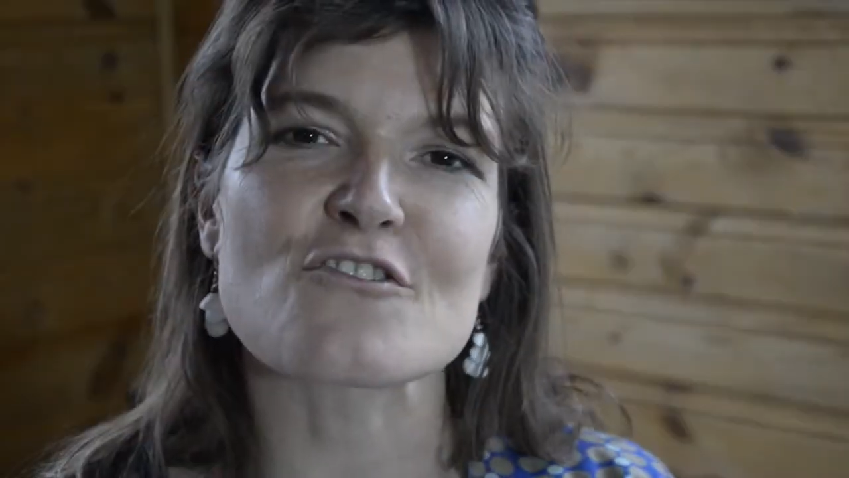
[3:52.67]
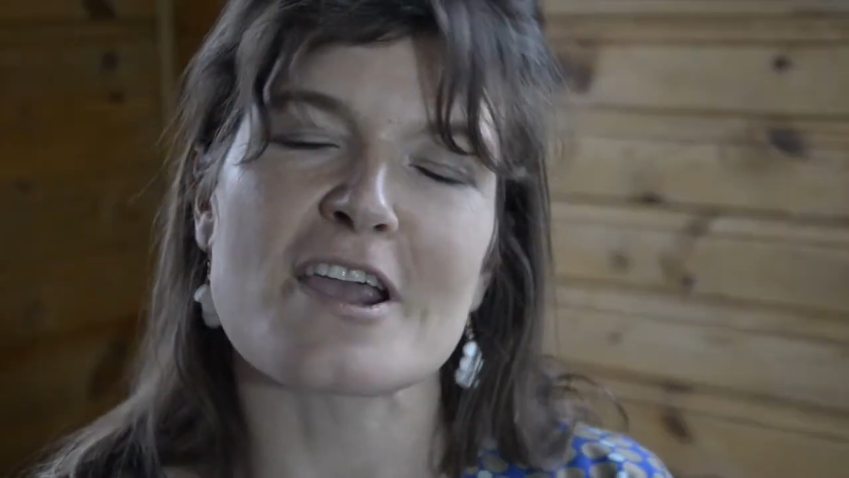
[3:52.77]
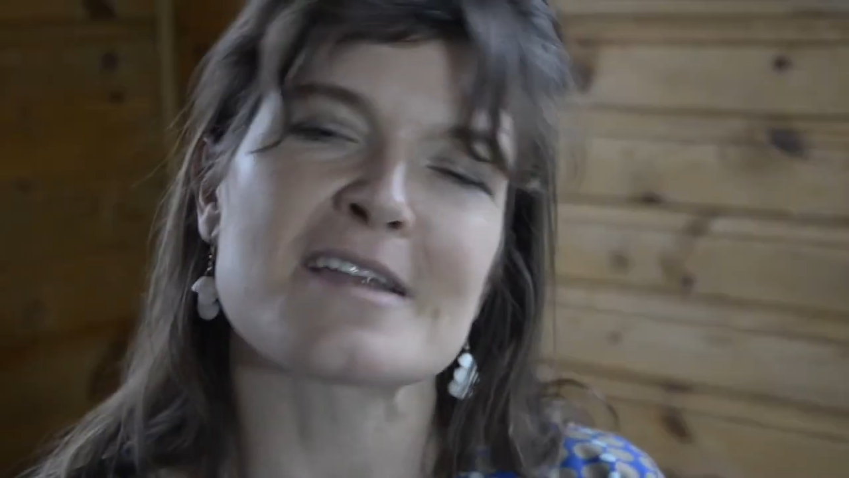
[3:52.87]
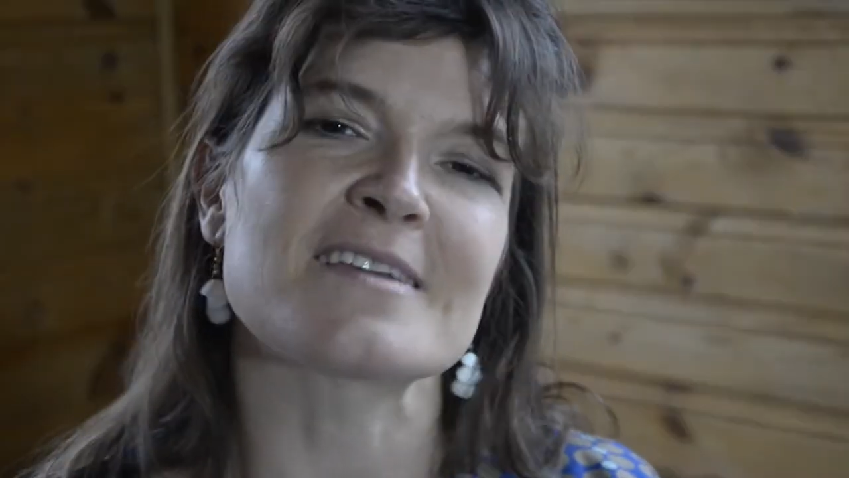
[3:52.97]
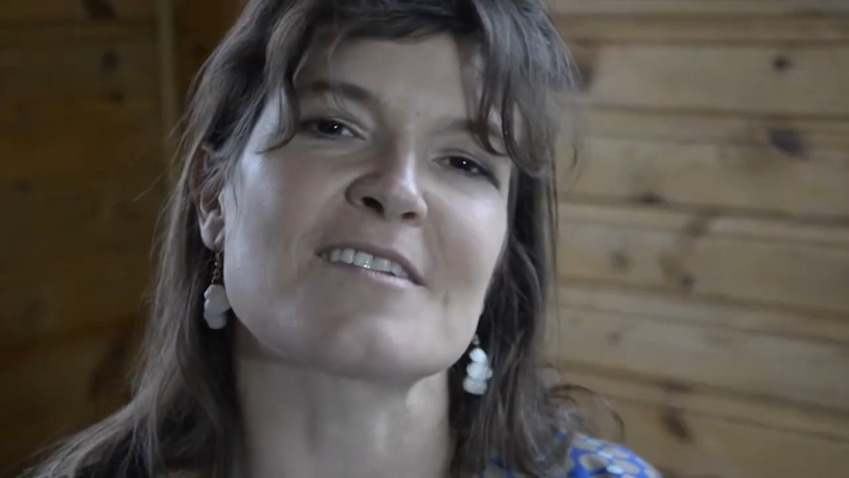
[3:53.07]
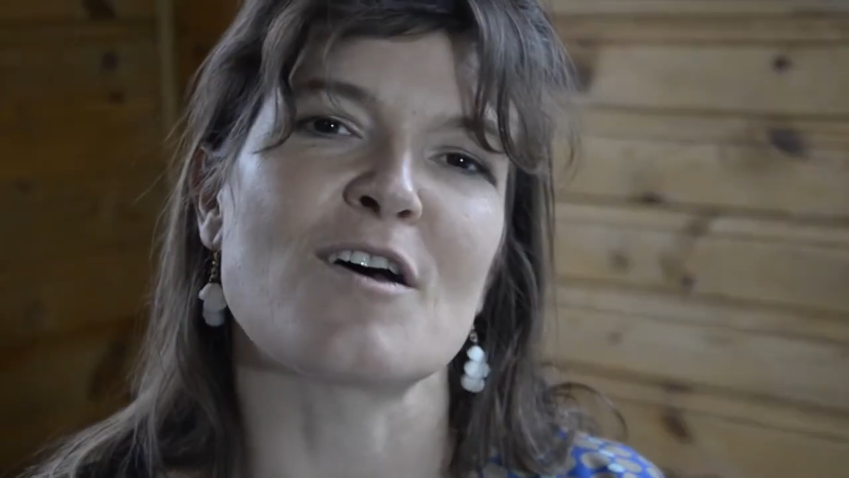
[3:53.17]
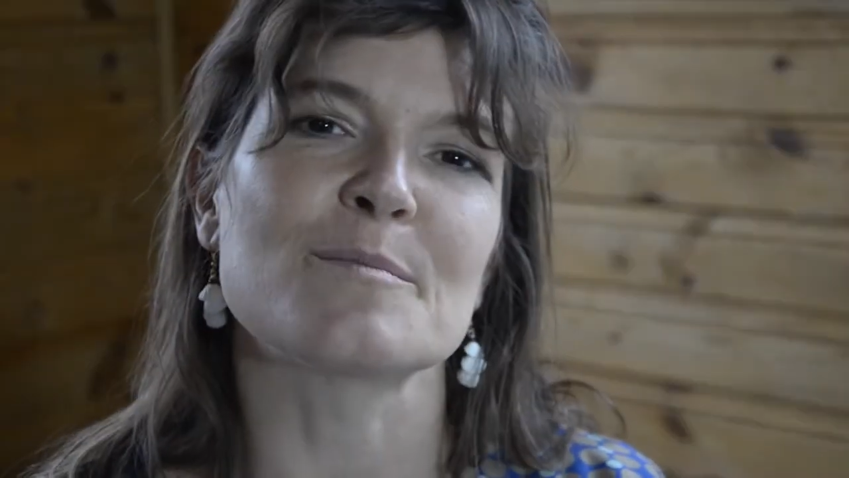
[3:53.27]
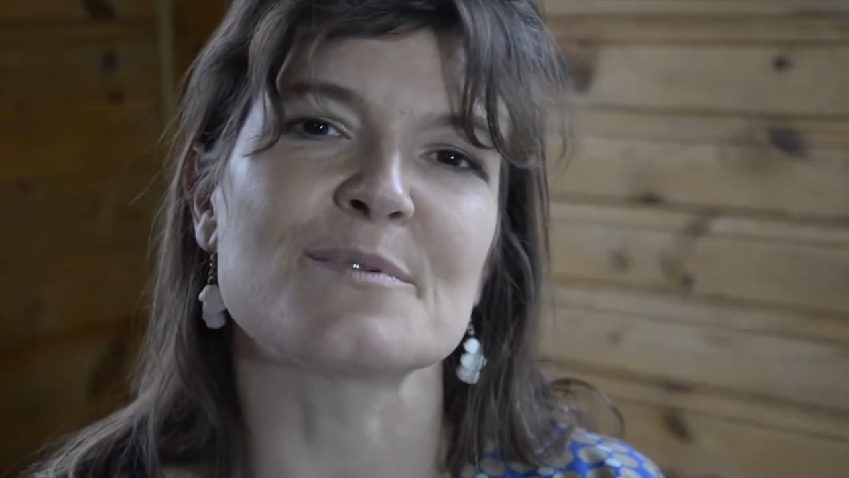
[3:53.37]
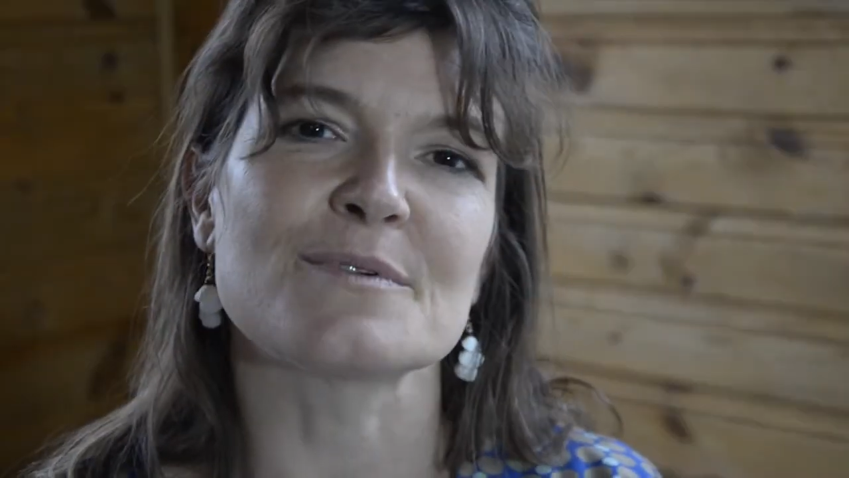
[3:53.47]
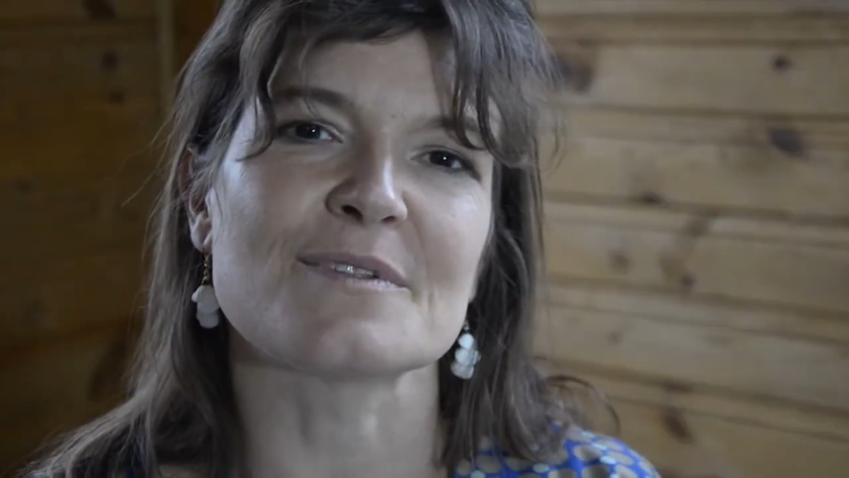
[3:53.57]
great
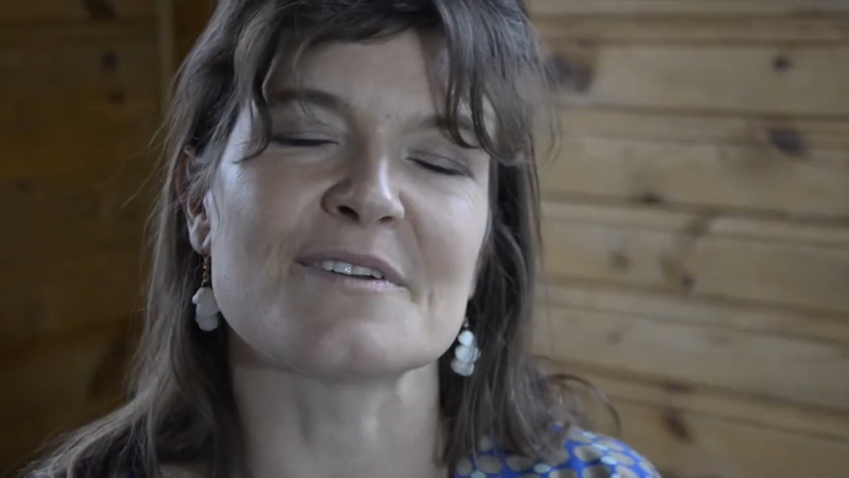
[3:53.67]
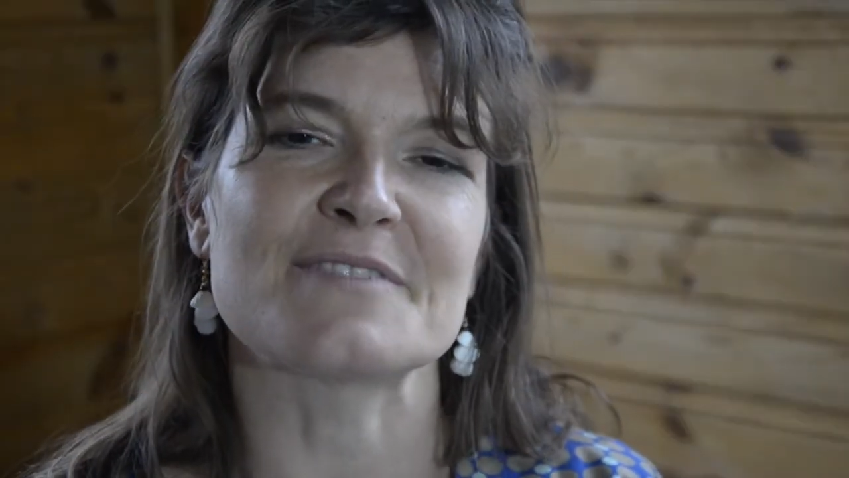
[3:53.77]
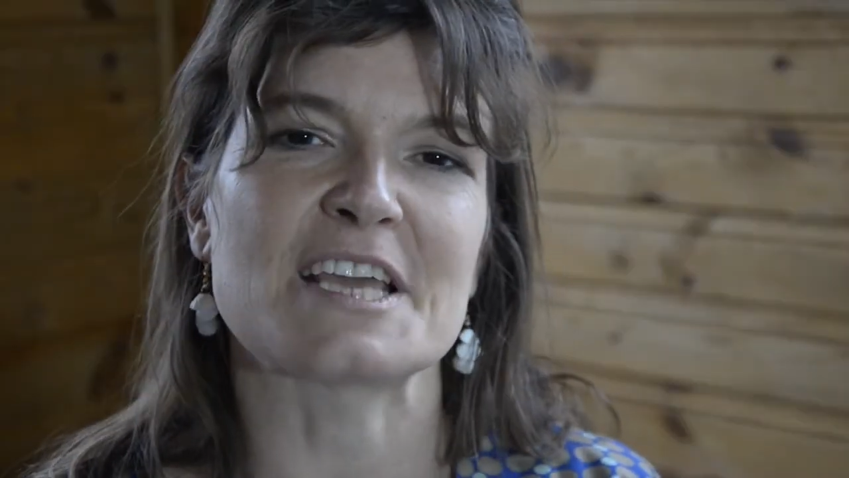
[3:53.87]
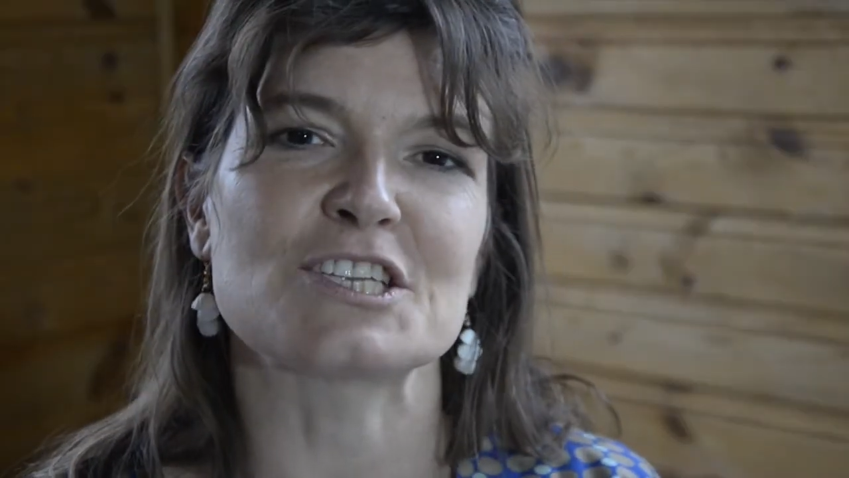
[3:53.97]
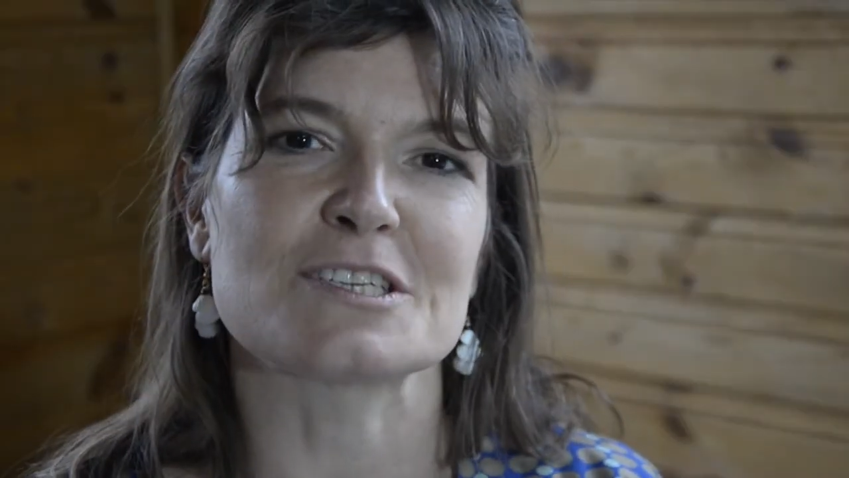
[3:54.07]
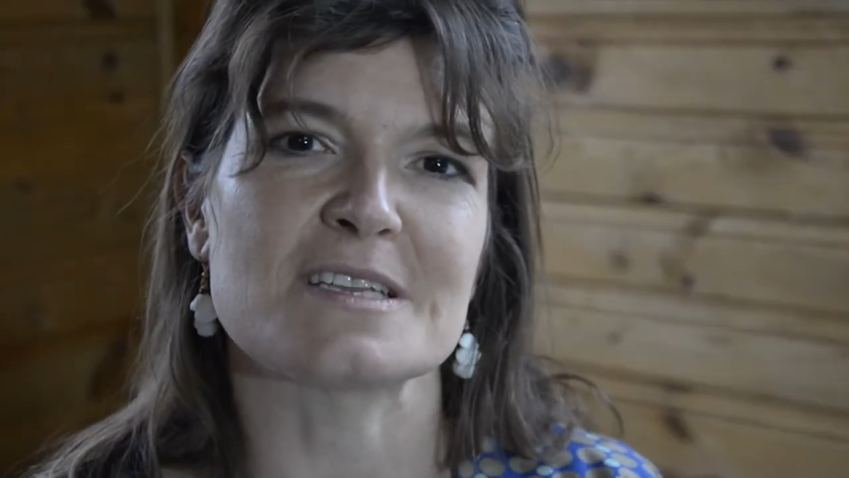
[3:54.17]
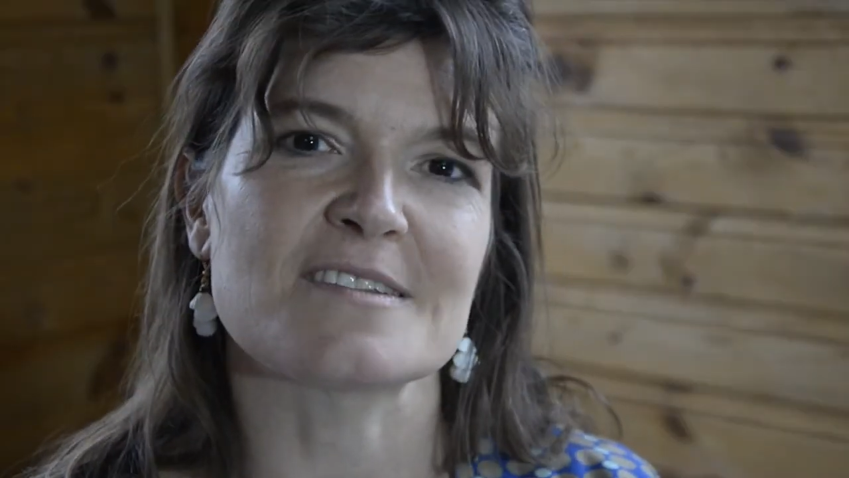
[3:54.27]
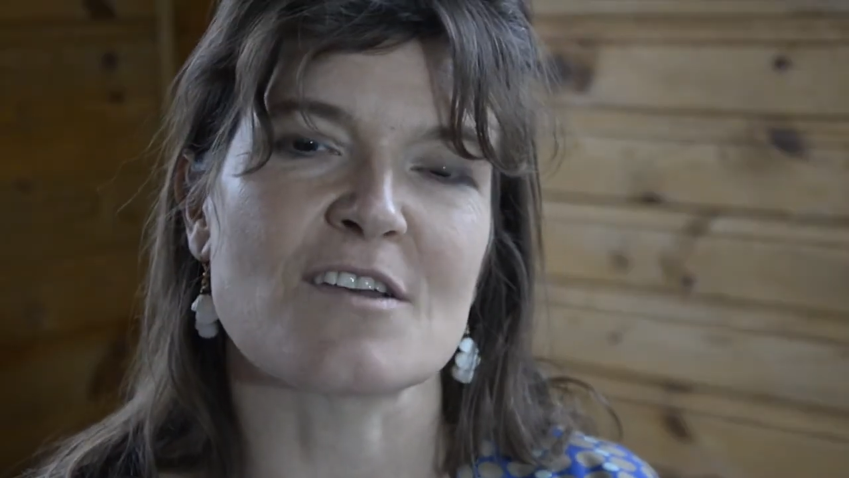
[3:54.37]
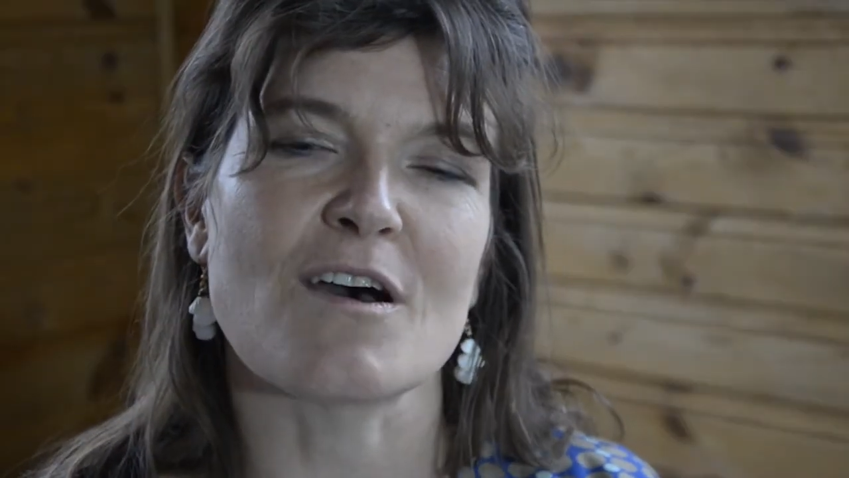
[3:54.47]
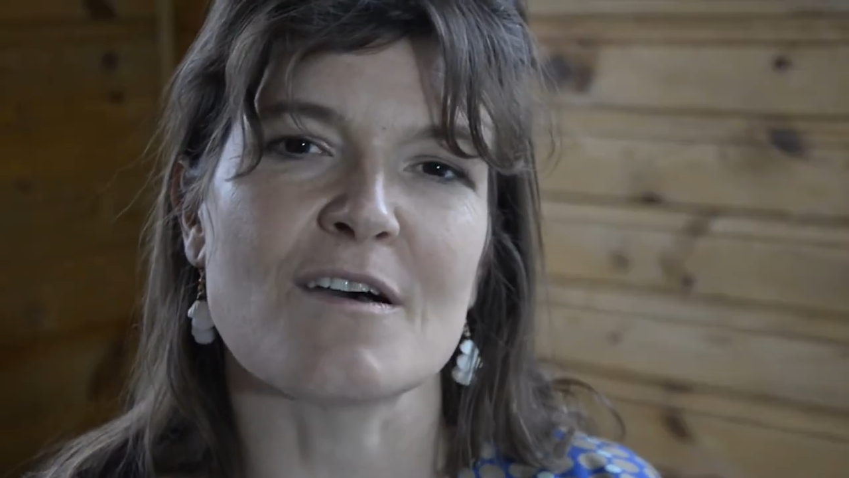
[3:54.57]
example of Nature
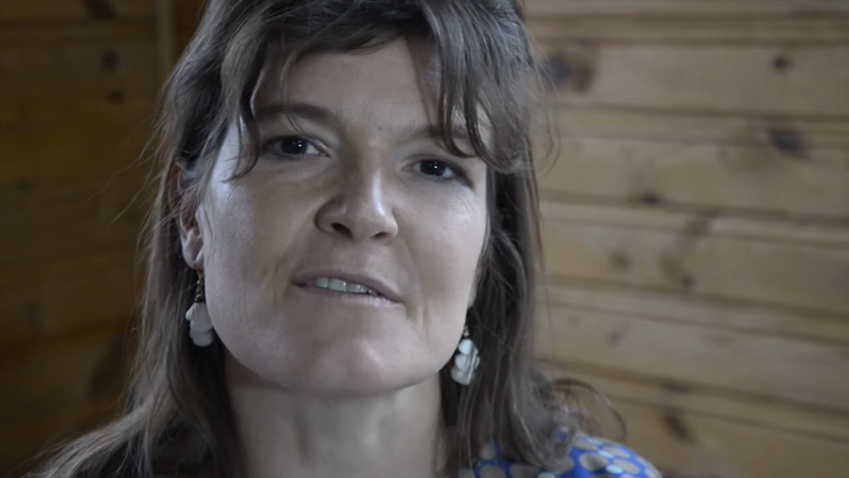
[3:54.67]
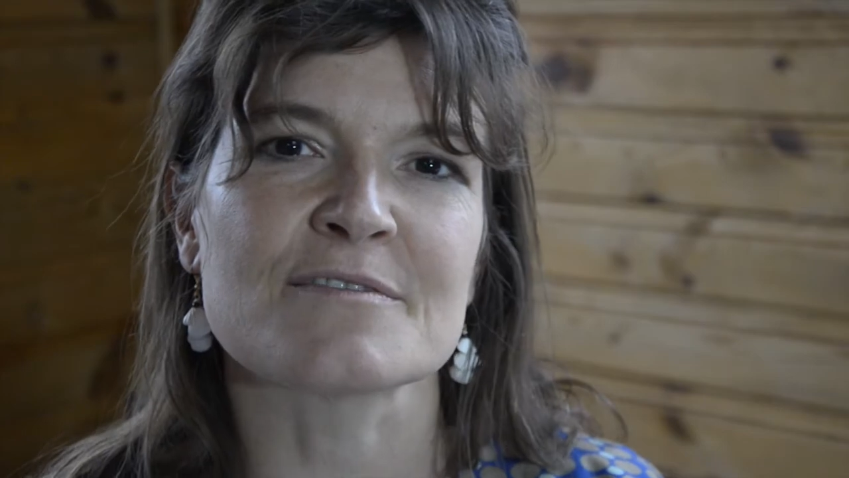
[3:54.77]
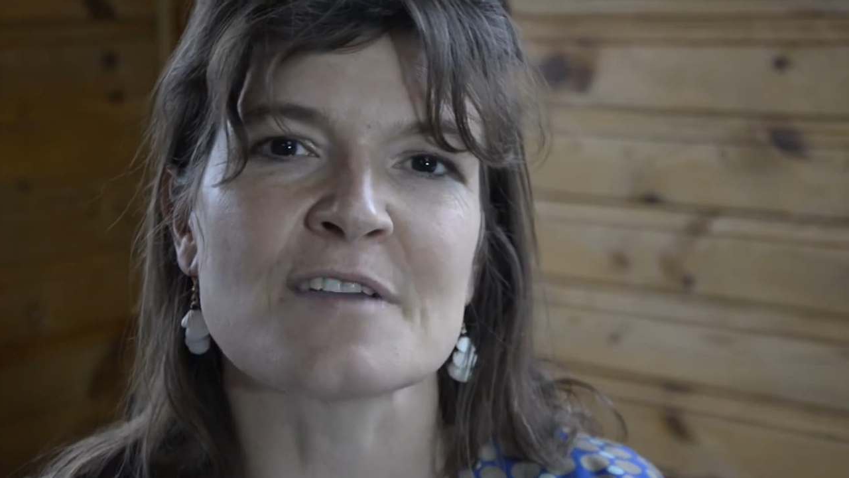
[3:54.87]
Needs Half,